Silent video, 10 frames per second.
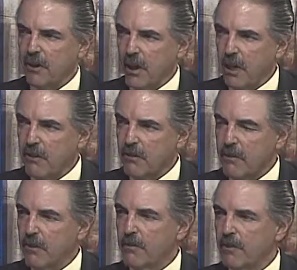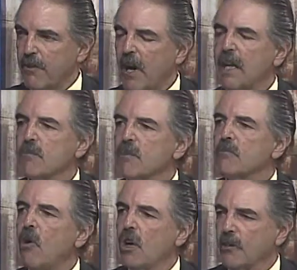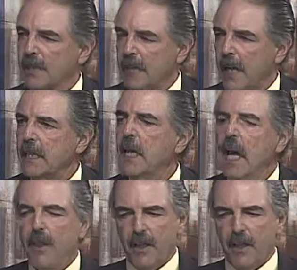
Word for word: lungs, the volume smaller right, at night, right.